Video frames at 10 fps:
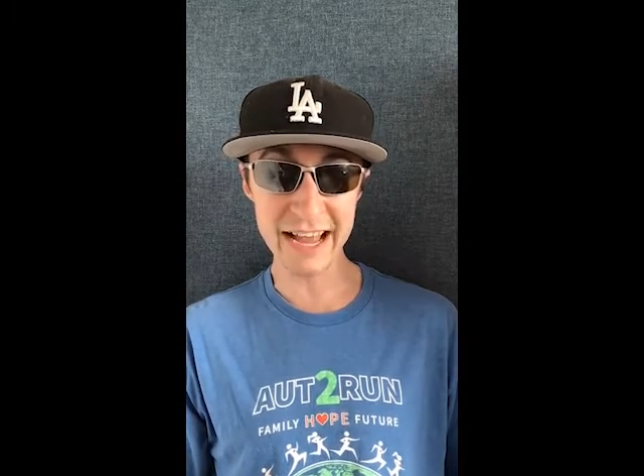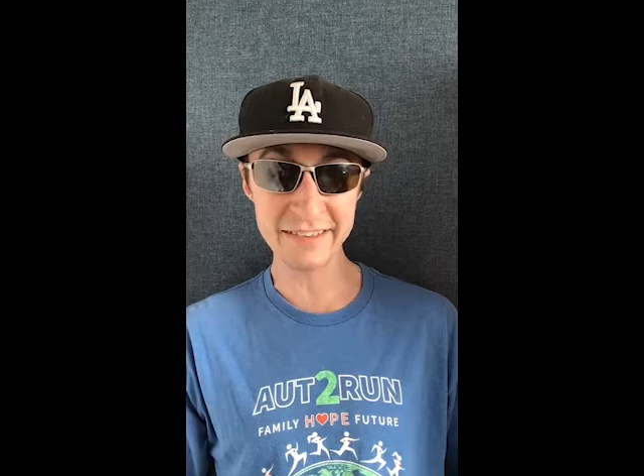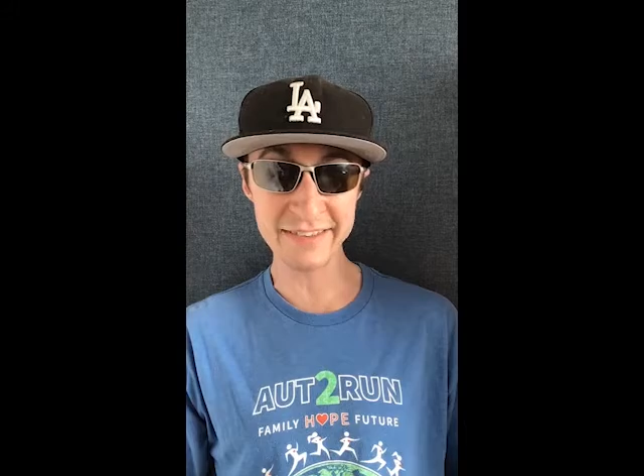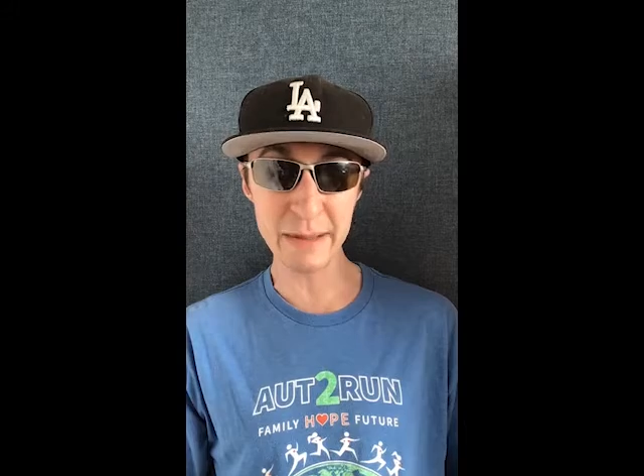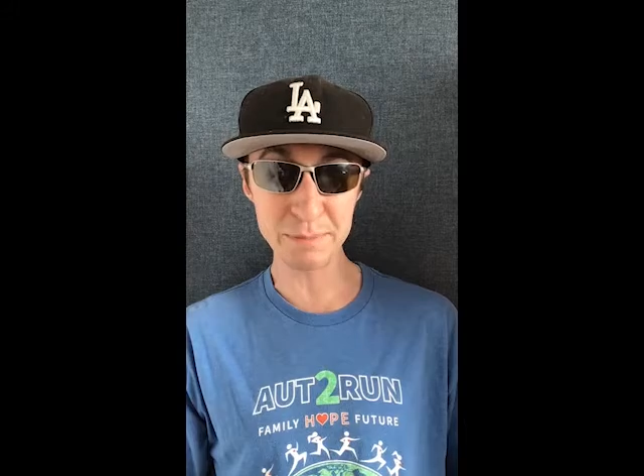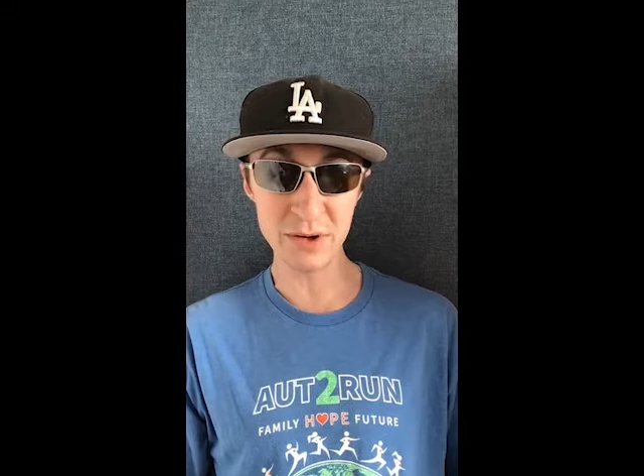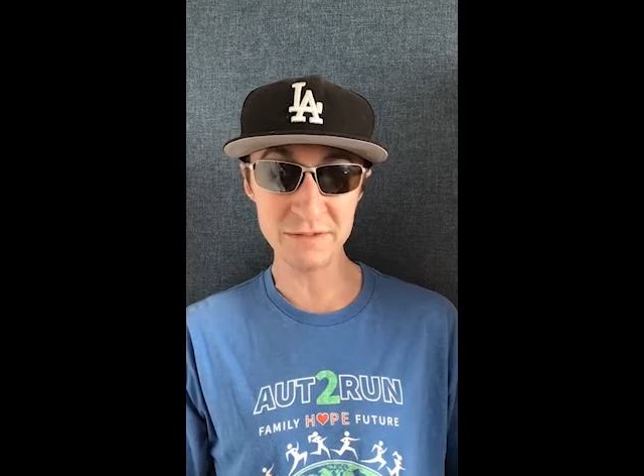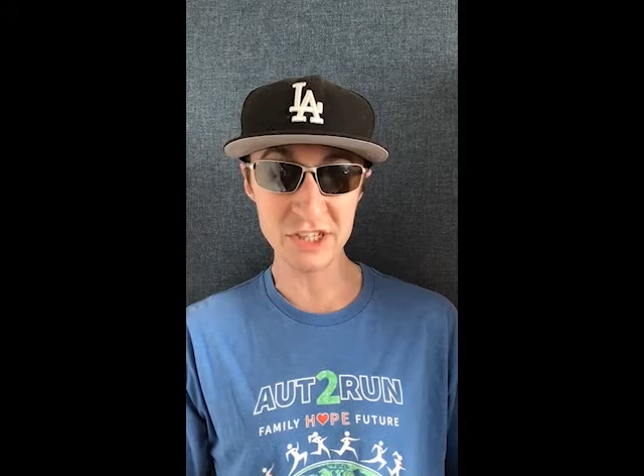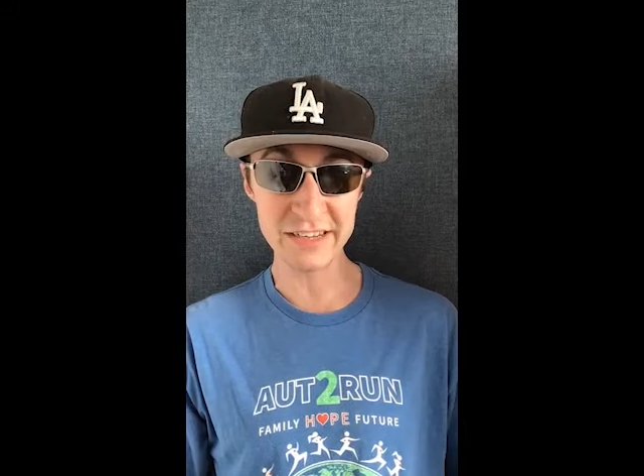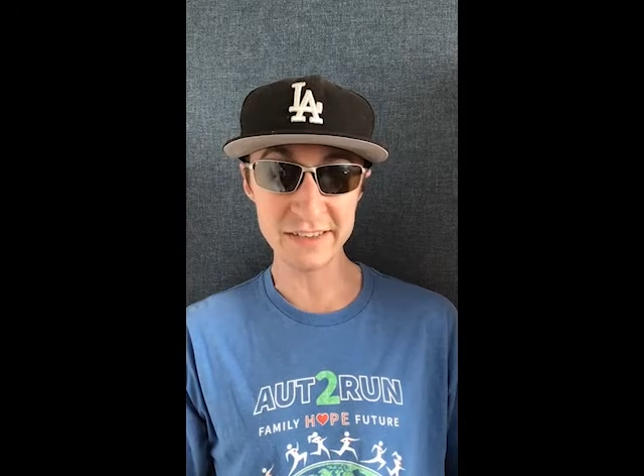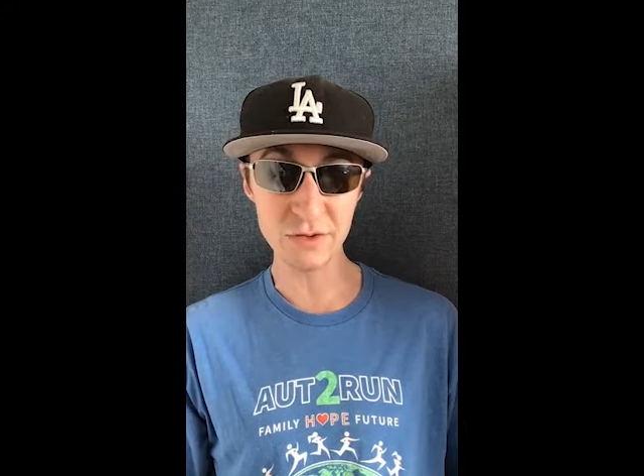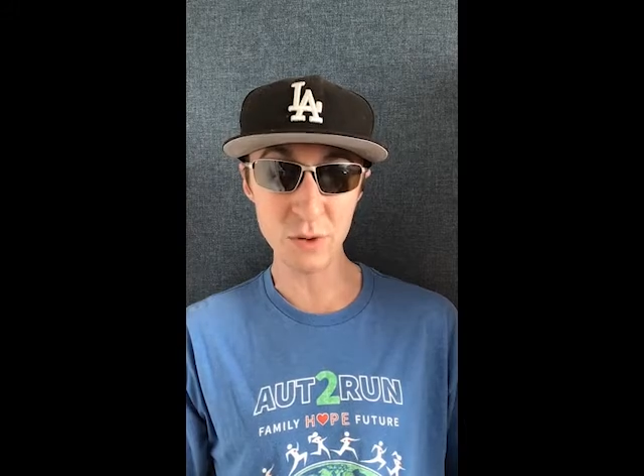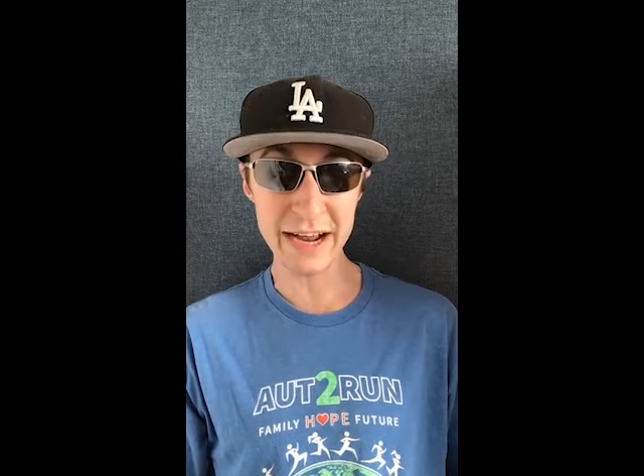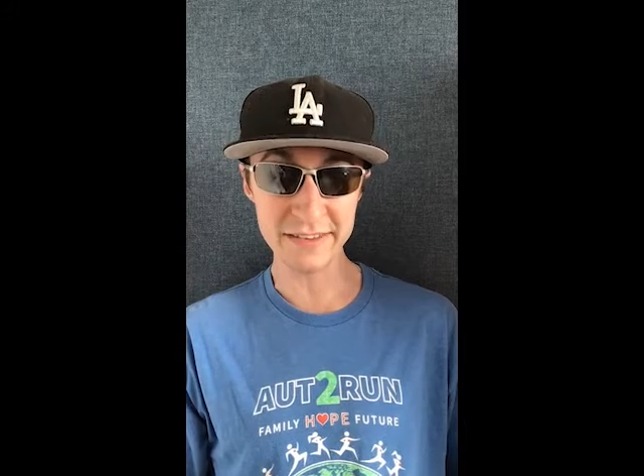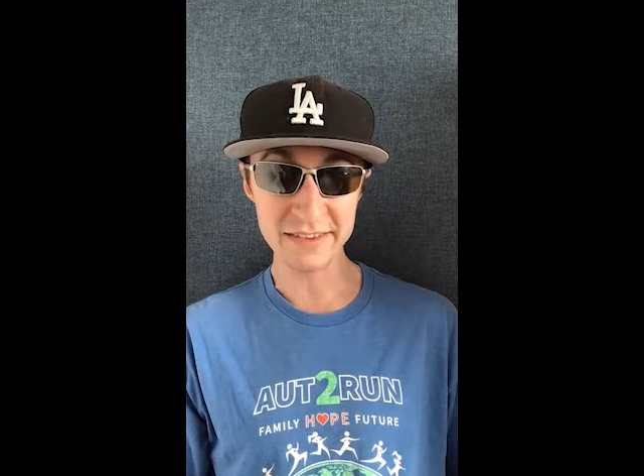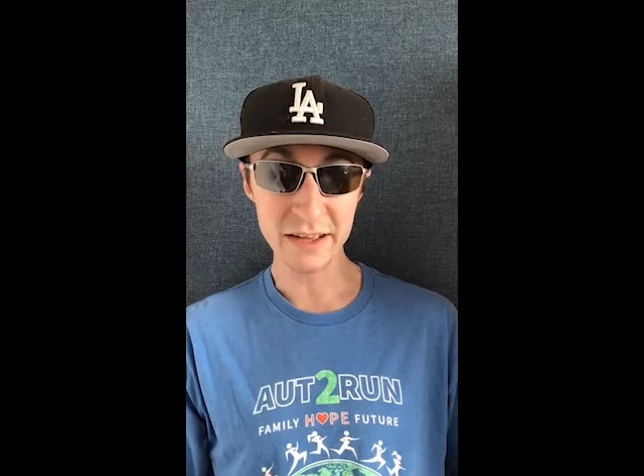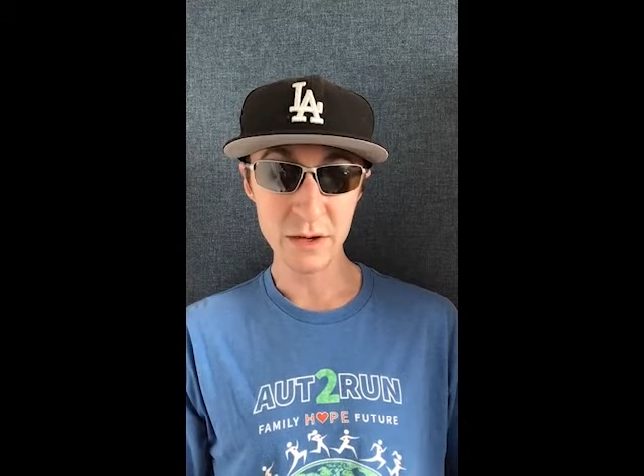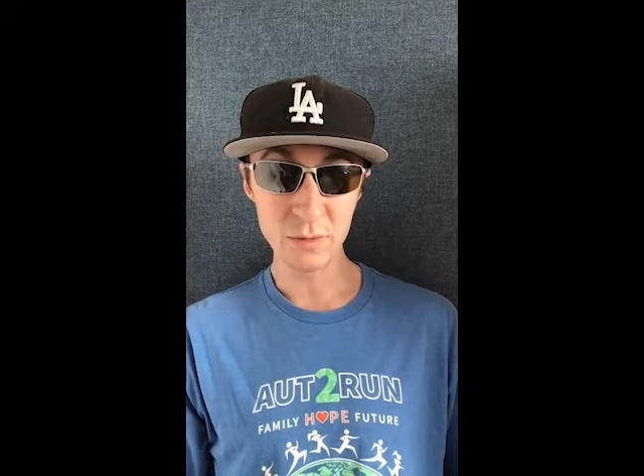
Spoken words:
Last Supper of Jesus Christ,